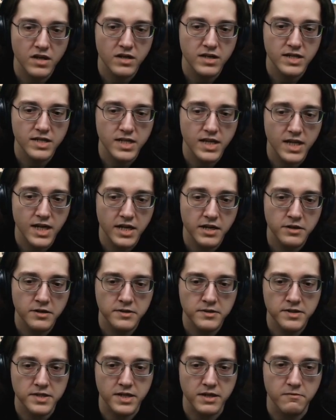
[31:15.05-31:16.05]
And
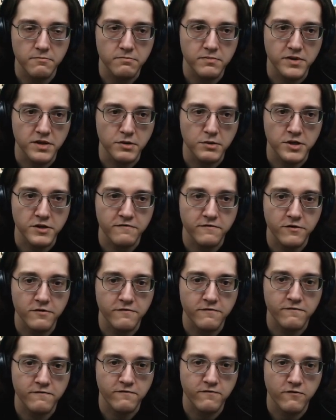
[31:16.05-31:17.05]
there's beautiful
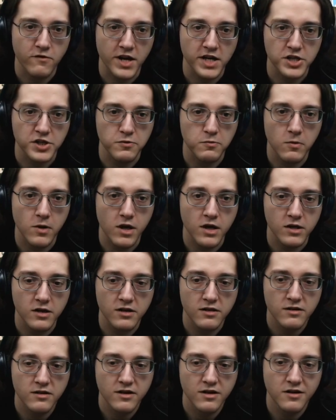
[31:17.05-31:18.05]
fresh
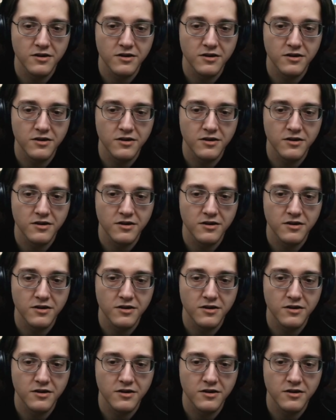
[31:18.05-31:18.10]
water.